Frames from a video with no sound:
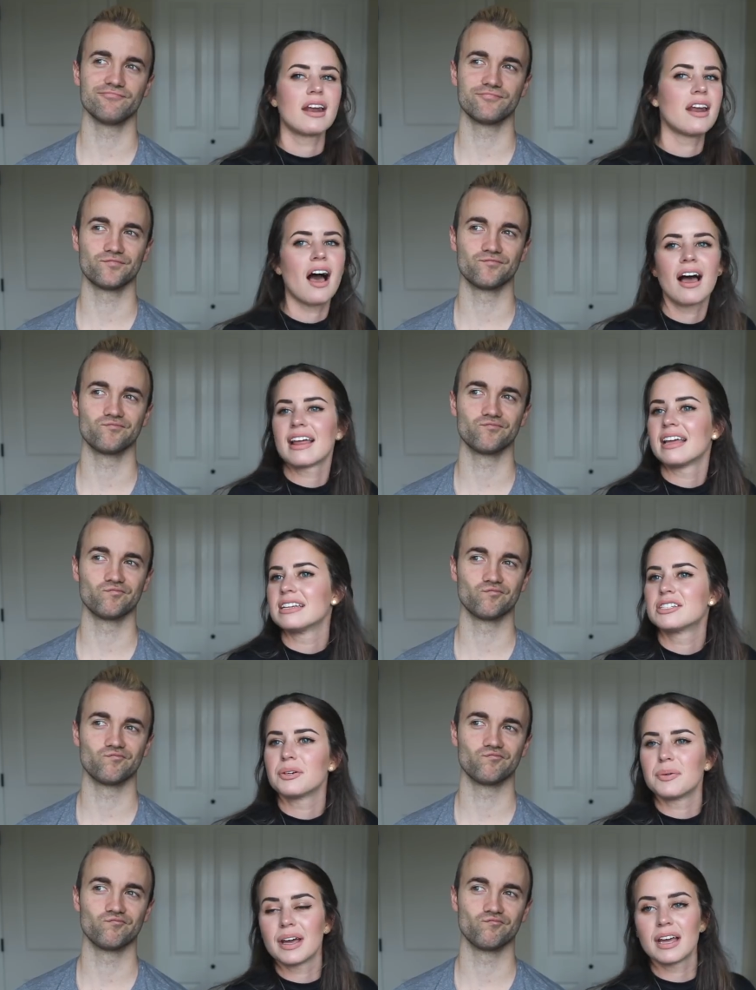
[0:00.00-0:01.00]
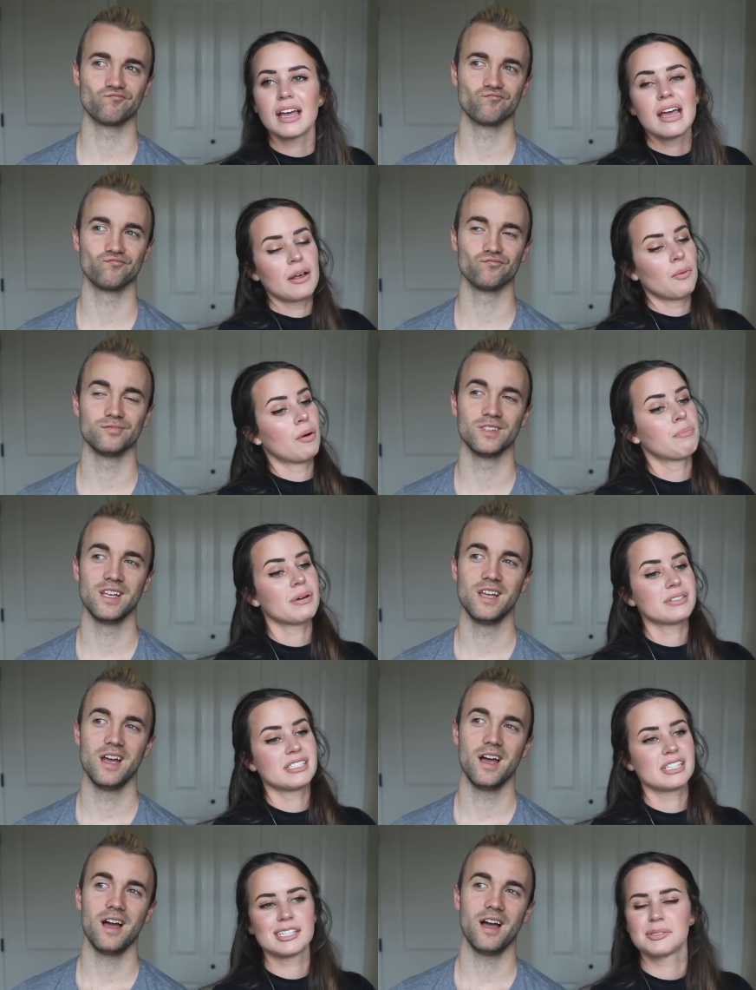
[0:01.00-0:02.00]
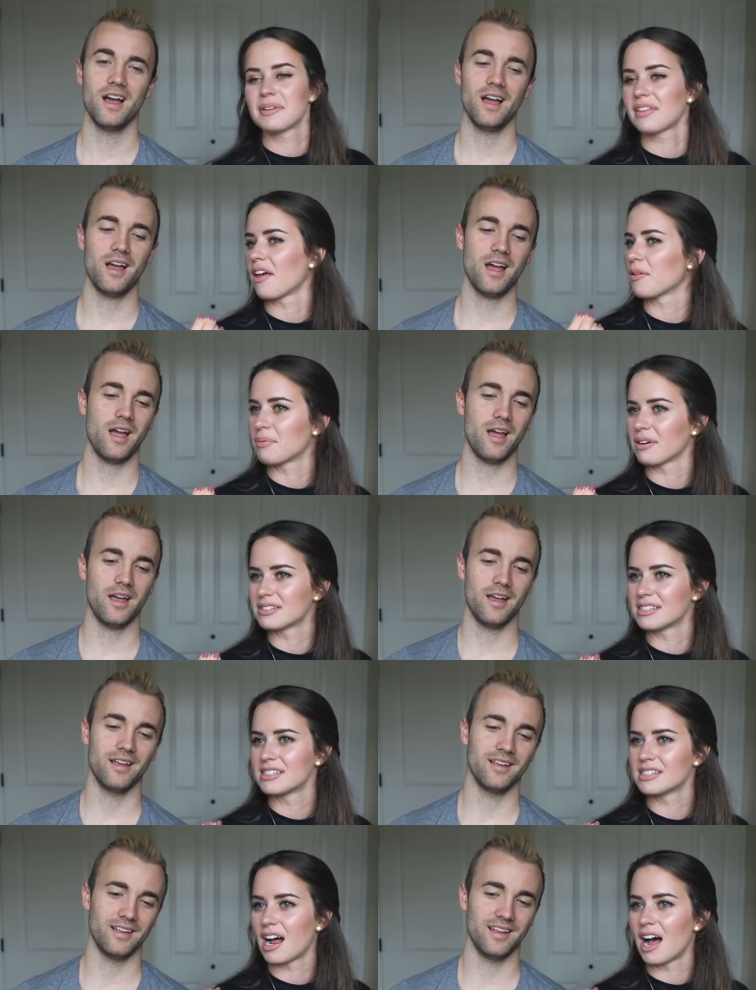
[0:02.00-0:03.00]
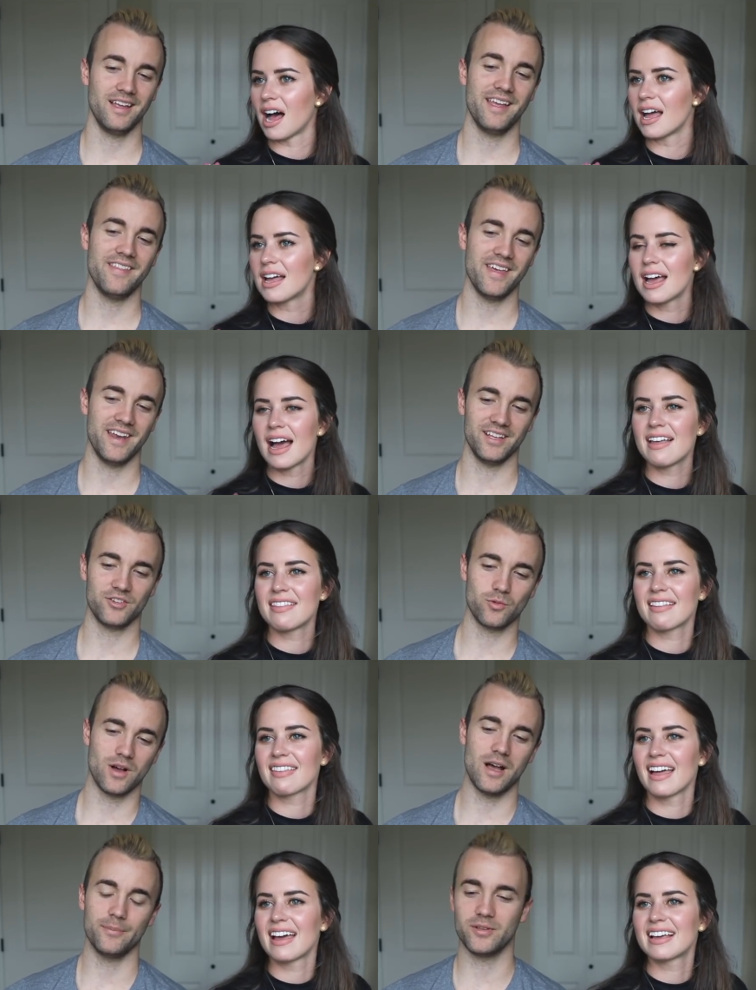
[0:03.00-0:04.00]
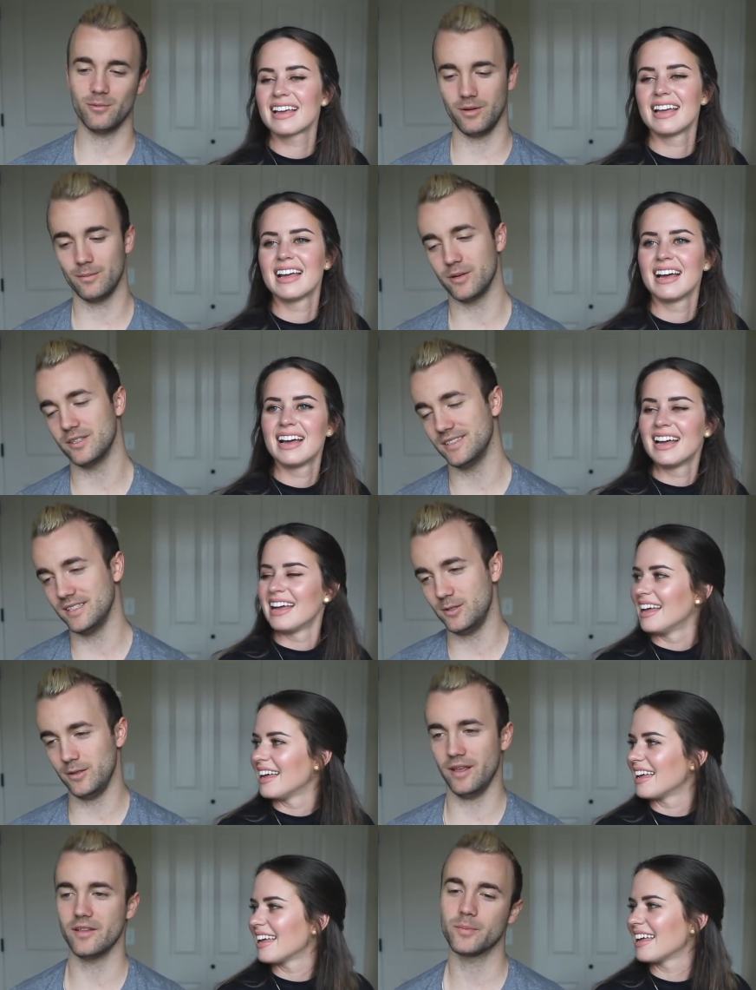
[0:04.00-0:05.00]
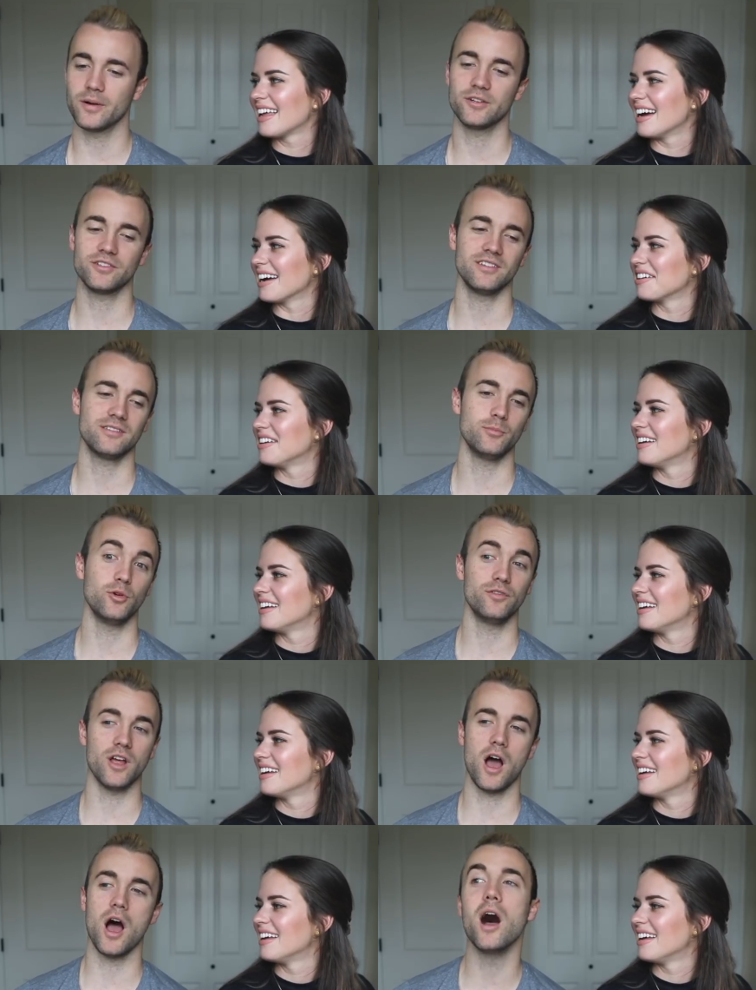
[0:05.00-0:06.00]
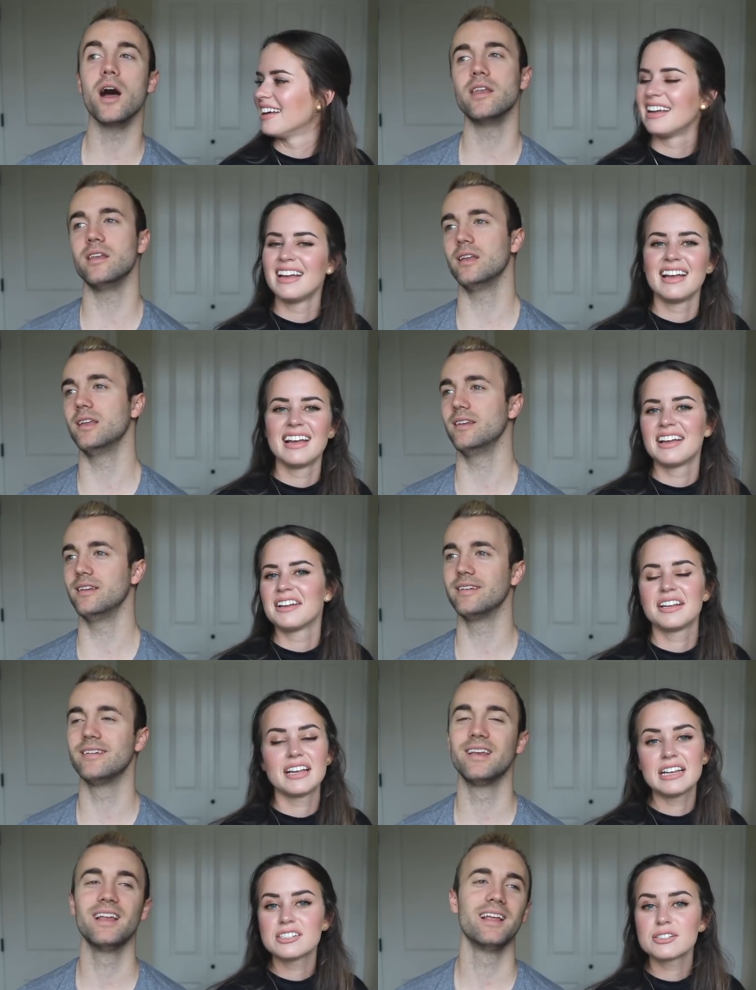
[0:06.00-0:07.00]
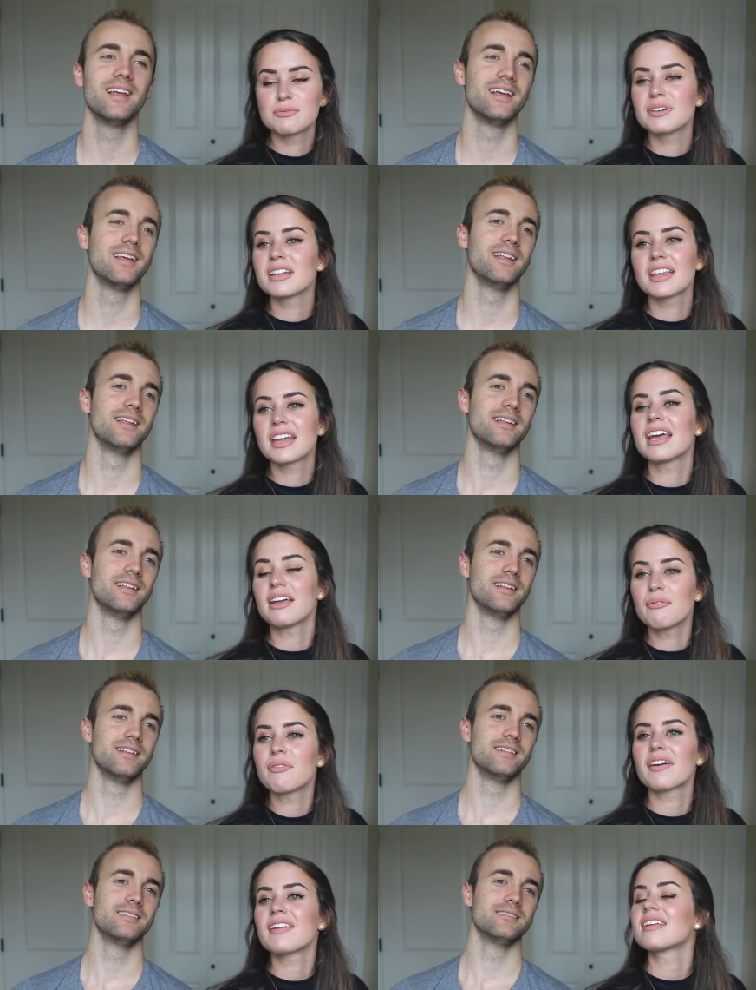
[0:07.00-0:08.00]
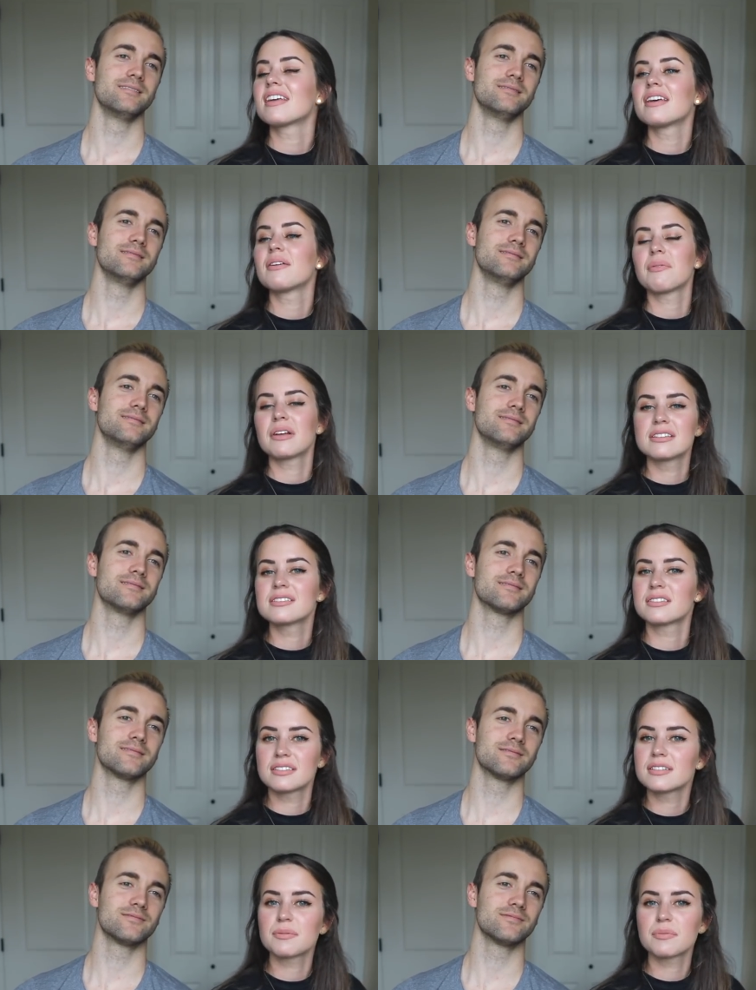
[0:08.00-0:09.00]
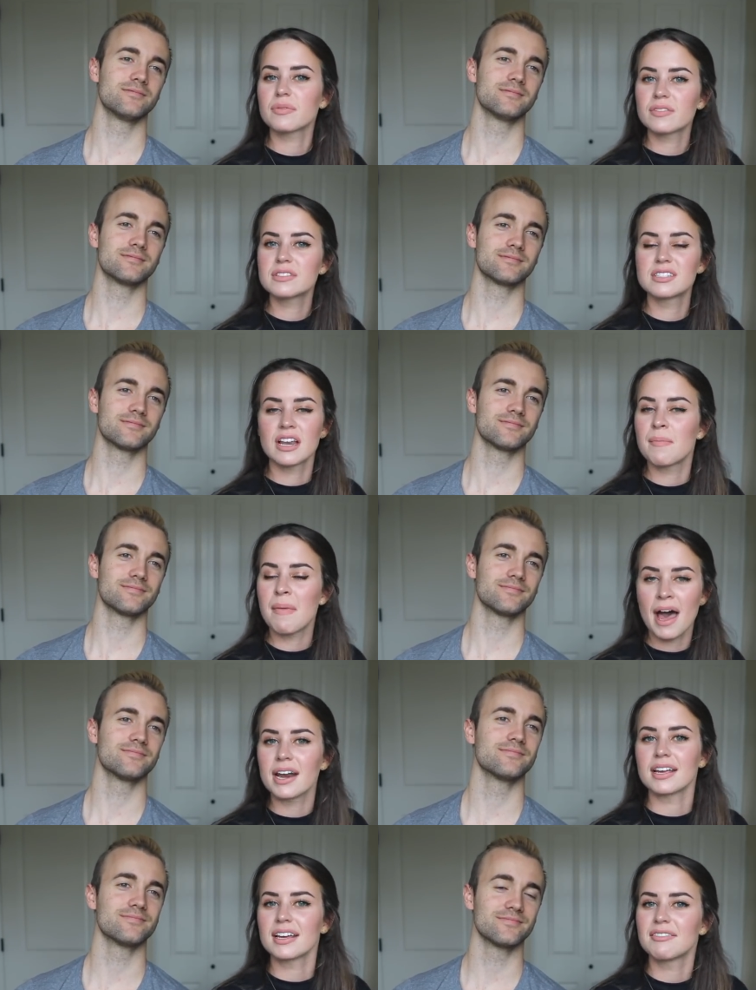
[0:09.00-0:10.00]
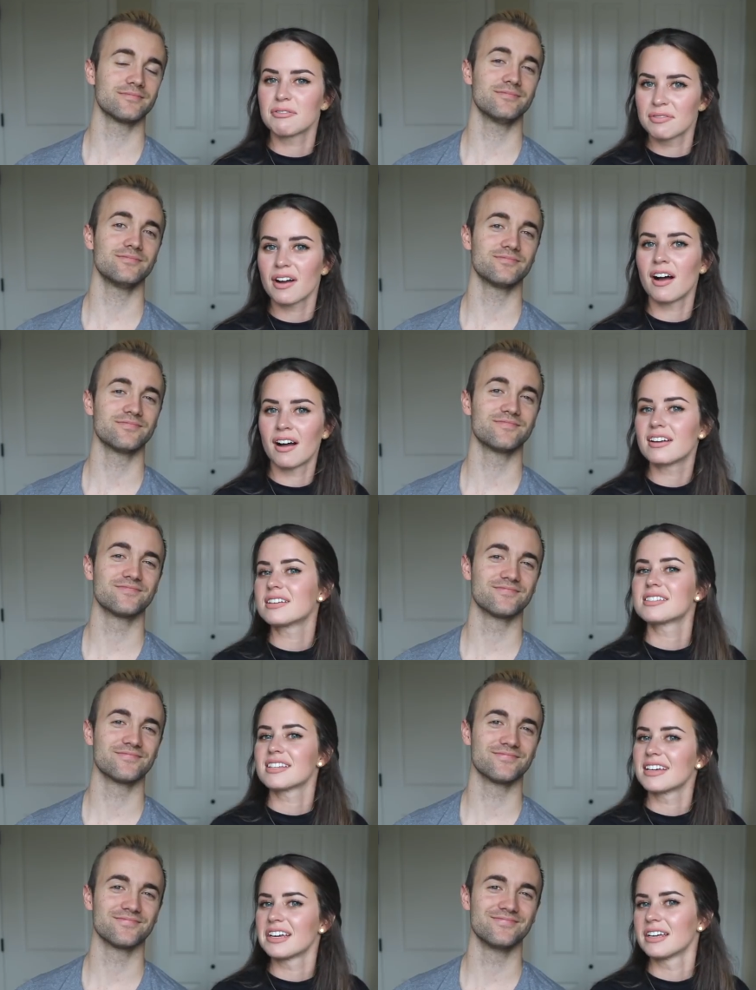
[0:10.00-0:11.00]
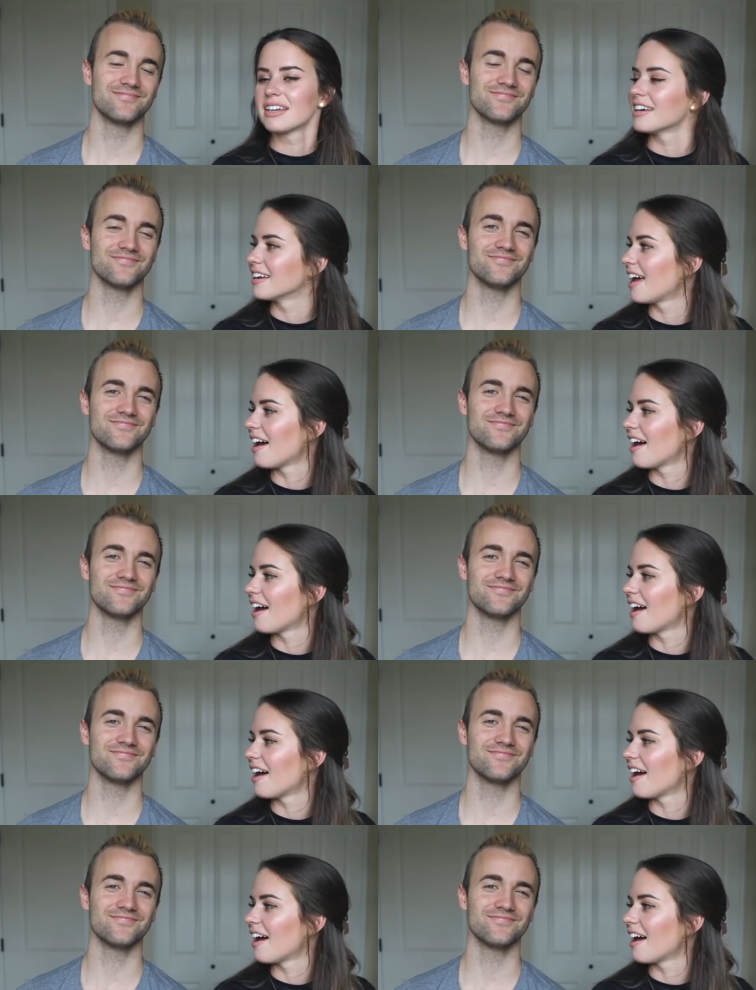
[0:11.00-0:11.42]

Speaker 1: not into it, and one person's into it, the other person's not. And then it and then swaps like, and one person's into the other person's yeah.
Speaker 2: moved on and
Speaker 1: it just really it really is cinematic honestly mm-hmm. in